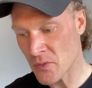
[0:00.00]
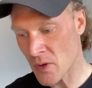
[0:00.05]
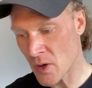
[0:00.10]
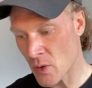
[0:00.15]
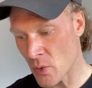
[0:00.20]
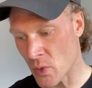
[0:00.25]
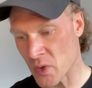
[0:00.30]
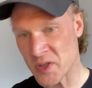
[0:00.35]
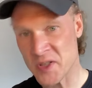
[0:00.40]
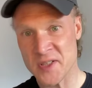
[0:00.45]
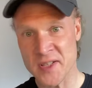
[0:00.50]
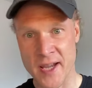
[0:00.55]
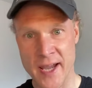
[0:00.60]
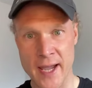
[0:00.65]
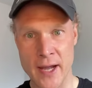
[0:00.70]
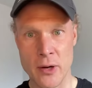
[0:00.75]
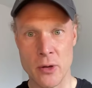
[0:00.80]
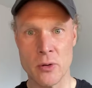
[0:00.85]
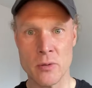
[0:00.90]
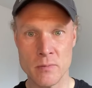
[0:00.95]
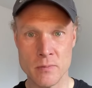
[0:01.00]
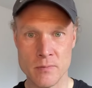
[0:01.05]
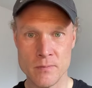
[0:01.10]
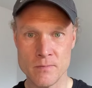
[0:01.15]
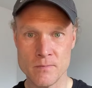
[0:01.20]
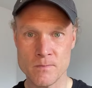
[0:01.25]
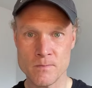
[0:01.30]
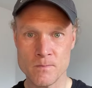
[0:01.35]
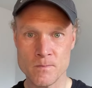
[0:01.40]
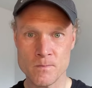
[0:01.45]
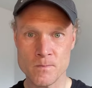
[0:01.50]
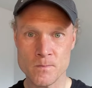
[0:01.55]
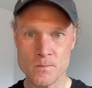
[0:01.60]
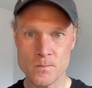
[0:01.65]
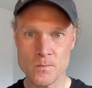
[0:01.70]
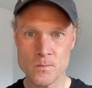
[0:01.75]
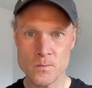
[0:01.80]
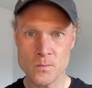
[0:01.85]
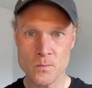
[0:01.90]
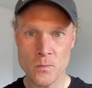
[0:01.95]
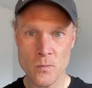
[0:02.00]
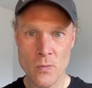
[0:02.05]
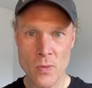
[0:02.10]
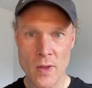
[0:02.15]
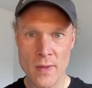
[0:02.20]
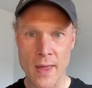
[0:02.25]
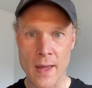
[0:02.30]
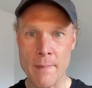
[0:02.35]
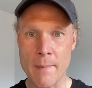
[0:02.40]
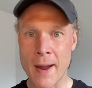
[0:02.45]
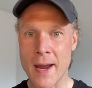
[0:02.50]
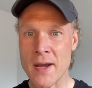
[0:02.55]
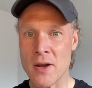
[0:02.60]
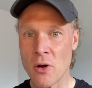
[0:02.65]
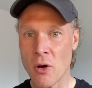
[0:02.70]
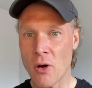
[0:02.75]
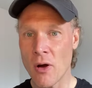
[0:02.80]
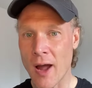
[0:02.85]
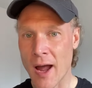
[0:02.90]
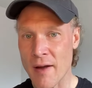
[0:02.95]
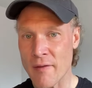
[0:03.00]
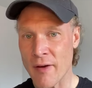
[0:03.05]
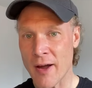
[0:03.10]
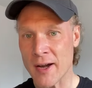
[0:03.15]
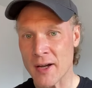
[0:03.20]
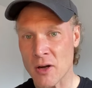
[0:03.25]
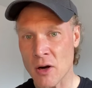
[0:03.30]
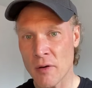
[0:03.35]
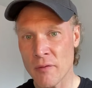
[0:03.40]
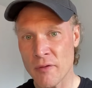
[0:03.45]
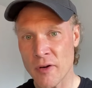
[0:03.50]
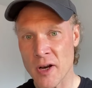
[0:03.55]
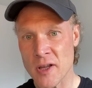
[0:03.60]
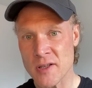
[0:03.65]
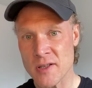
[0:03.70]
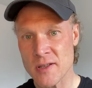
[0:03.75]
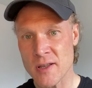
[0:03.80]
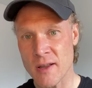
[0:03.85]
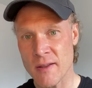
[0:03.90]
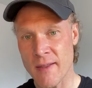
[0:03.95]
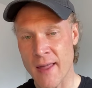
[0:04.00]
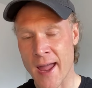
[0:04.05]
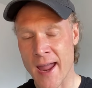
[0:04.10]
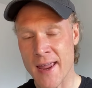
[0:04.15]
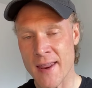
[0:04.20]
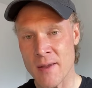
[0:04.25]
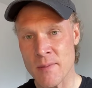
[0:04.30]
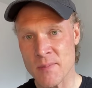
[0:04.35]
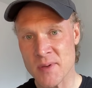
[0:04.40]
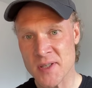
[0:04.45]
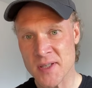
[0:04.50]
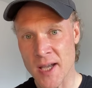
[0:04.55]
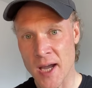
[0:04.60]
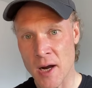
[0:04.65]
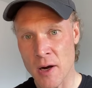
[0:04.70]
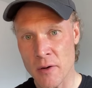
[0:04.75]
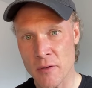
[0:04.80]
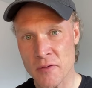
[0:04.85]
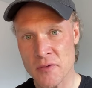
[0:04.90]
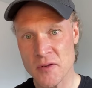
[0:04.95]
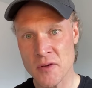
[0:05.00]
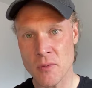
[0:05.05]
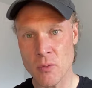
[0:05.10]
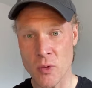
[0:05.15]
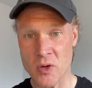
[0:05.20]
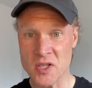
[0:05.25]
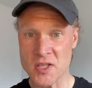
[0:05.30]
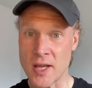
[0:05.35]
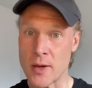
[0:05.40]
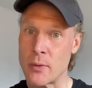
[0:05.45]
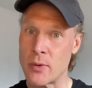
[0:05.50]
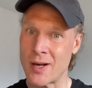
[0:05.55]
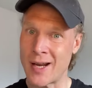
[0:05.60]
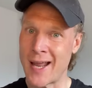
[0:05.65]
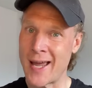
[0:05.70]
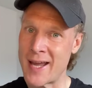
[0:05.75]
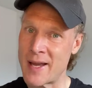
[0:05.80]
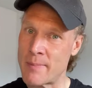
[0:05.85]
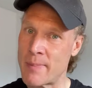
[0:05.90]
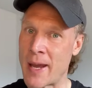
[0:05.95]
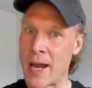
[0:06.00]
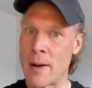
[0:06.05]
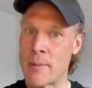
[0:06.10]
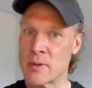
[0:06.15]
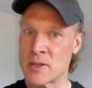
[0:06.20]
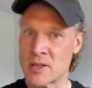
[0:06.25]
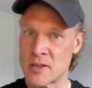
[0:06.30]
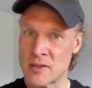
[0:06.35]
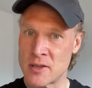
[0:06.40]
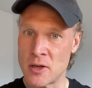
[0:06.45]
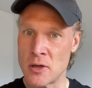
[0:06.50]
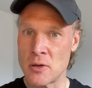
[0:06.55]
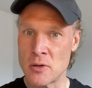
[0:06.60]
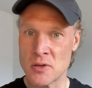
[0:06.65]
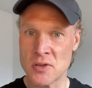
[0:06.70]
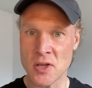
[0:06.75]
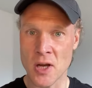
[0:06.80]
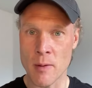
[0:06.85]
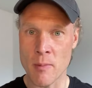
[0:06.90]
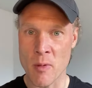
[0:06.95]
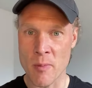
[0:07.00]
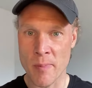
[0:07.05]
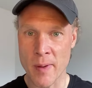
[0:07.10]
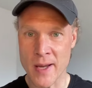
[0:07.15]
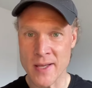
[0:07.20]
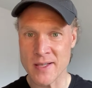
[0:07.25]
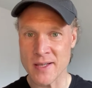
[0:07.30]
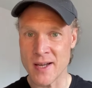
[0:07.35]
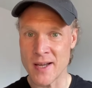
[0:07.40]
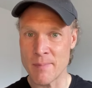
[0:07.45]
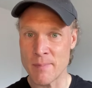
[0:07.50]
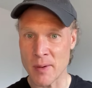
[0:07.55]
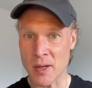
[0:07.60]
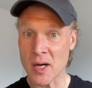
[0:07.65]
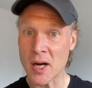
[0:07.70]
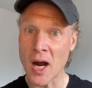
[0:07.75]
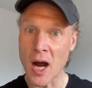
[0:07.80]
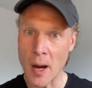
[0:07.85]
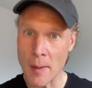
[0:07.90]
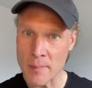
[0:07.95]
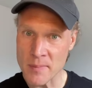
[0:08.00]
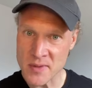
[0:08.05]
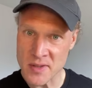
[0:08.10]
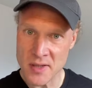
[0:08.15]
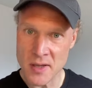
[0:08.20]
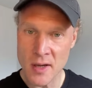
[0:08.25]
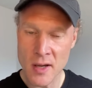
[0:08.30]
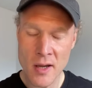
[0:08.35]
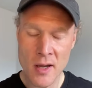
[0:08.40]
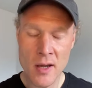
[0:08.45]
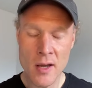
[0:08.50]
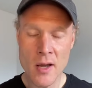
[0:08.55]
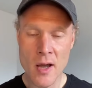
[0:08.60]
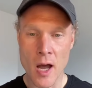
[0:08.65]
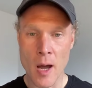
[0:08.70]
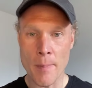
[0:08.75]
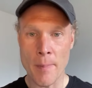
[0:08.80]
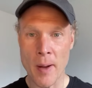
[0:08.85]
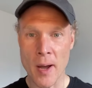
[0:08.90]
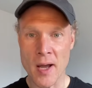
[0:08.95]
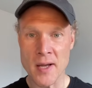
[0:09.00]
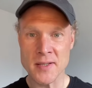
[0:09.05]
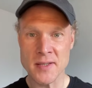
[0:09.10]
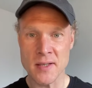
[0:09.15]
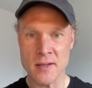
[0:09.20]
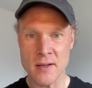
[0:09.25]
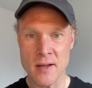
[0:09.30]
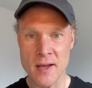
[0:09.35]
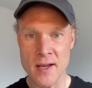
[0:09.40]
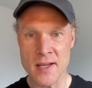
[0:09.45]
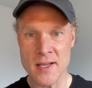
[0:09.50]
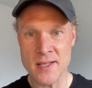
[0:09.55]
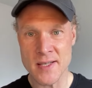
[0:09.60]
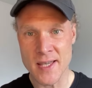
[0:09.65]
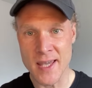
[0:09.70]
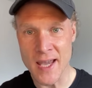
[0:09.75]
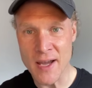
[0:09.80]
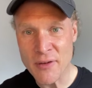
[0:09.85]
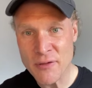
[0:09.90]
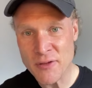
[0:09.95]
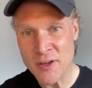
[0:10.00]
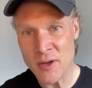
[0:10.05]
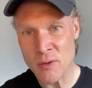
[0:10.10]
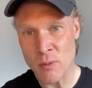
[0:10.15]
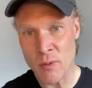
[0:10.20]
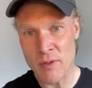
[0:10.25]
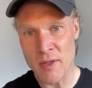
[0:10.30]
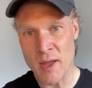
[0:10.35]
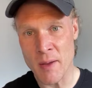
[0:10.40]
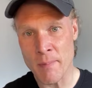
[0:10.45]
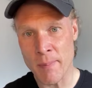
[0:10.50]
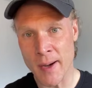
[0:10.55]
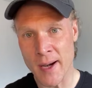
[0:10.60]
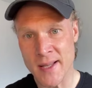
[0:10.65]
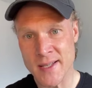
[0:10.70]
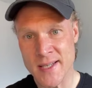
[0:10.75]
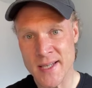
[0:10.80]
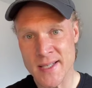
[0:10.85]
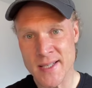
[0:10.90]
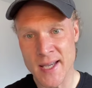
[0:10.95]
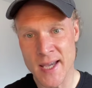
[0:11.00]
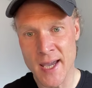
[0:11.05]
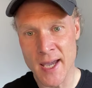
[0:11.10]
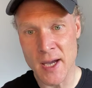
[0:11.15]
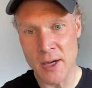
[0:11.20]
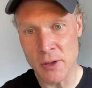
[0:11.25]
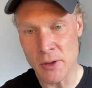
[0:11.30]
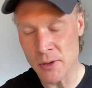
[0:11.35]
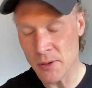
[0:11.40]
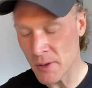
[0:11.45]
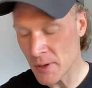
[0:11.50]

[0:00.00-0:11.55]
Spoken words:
was to heal. They may not have had confidence that they themselves, which they would later be able to do, Simon Peter becomes a person that is gifted with the ability to heal.